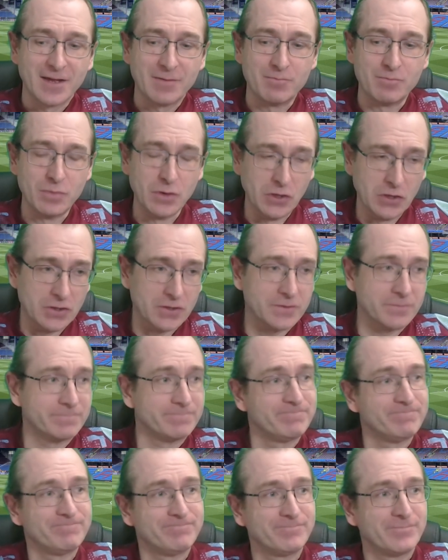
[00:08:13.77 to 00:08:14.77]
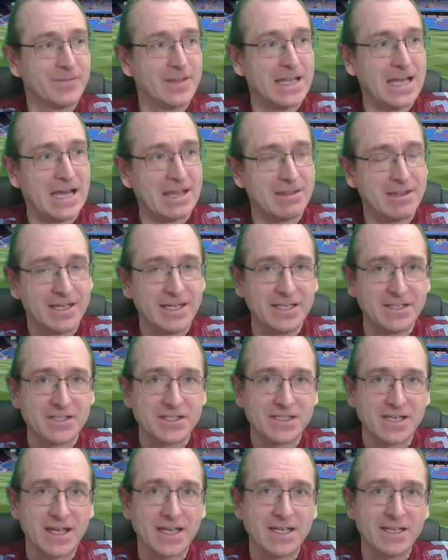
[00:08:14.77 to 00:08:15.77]
But I think
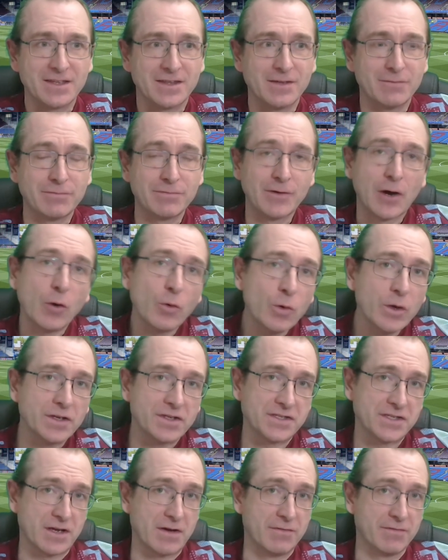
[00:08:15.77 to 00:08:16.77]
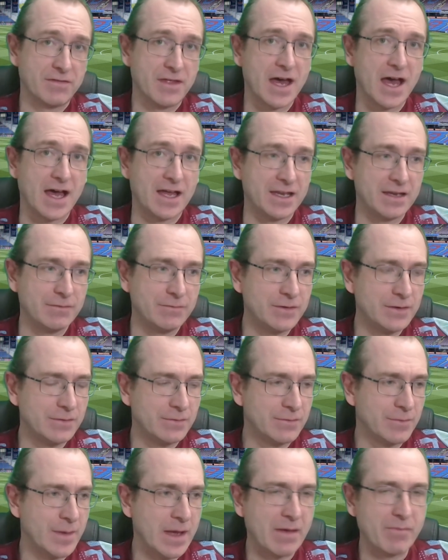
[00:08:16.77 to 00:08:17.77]
it's taken the focus off that. If you
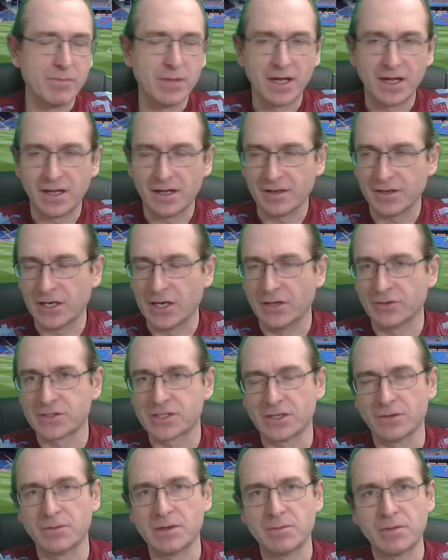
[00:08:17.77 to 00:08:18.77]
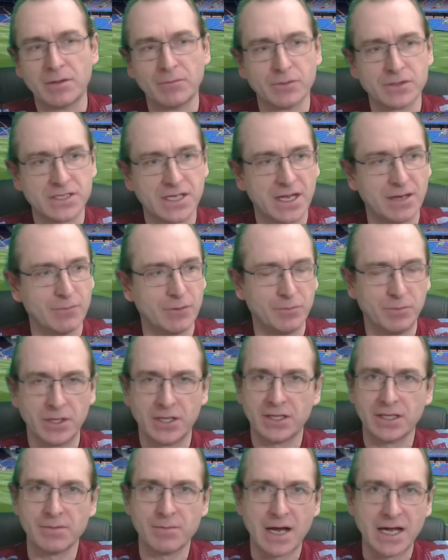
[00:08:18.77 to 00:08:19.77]
remember, you know, so many people were saying, well,
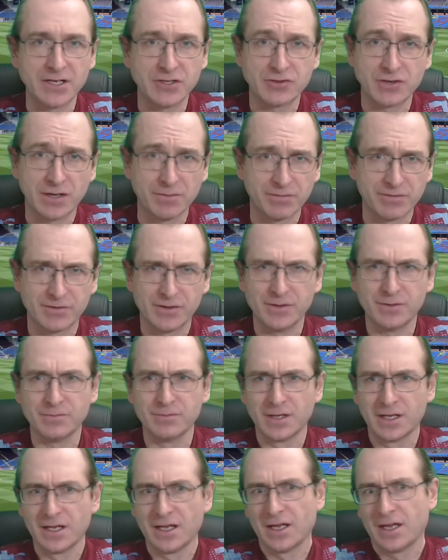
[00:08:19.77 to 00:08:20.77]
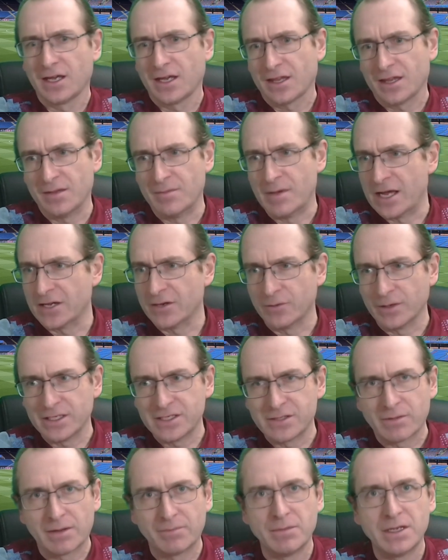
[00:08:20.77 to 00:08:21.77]
Burnley might drop through, they might go
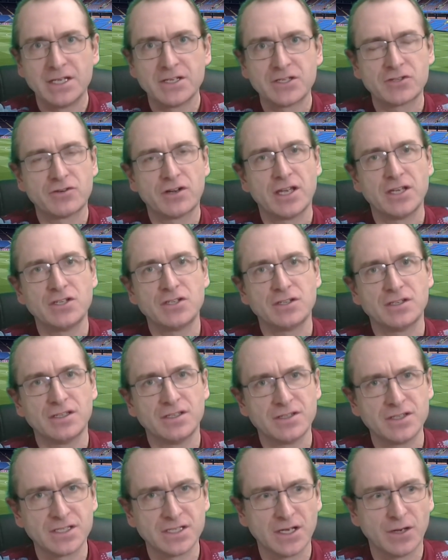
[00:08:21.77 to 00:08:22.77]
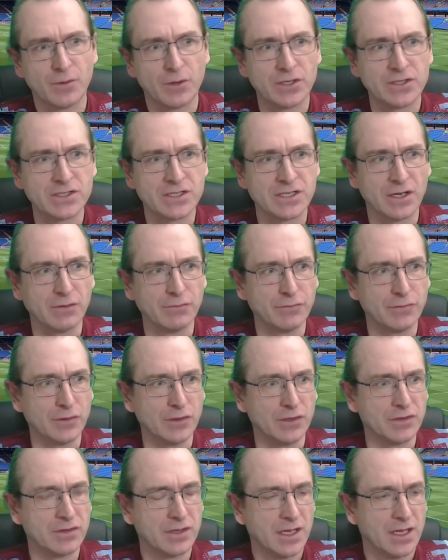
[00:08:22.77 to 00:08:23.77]
into administration and so on and so
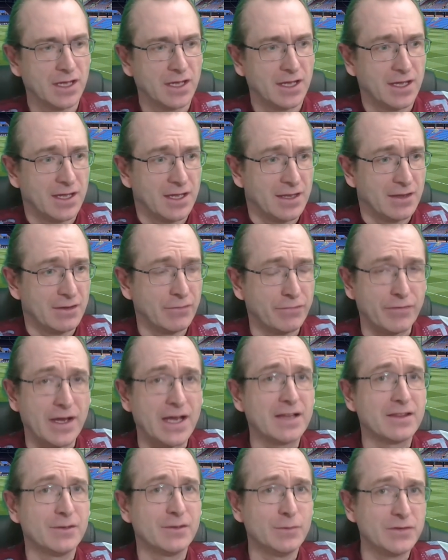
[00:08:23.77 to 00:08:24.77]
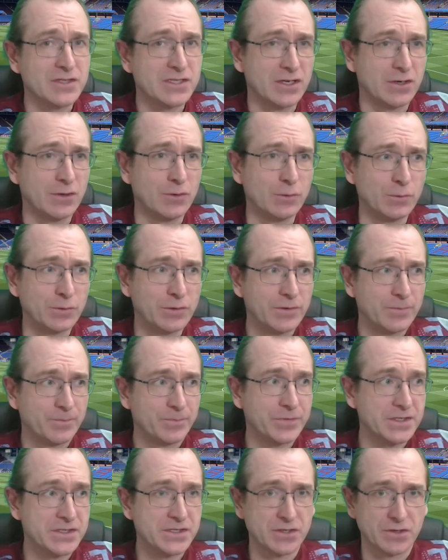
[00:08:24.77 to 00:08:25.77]
forth. The fact that we've sold
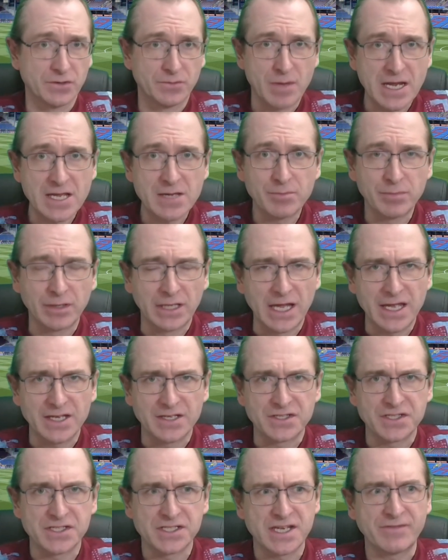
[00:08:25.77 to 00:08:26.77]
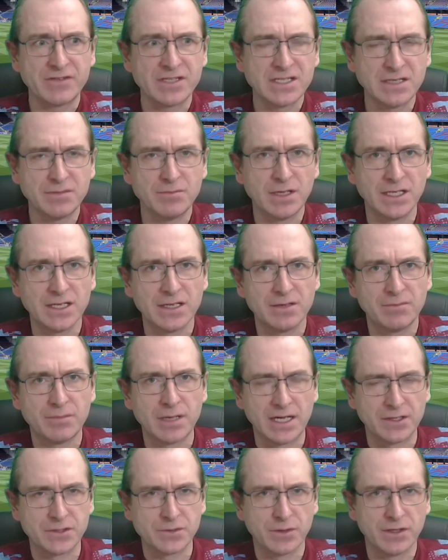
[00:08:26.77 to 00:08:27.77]
so many players, £70 million
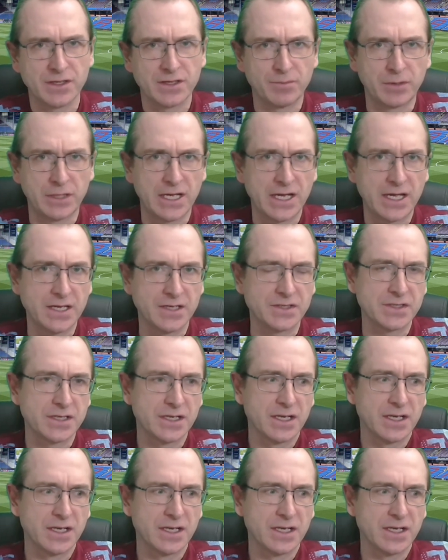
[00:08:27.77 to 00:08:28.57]
worth of players,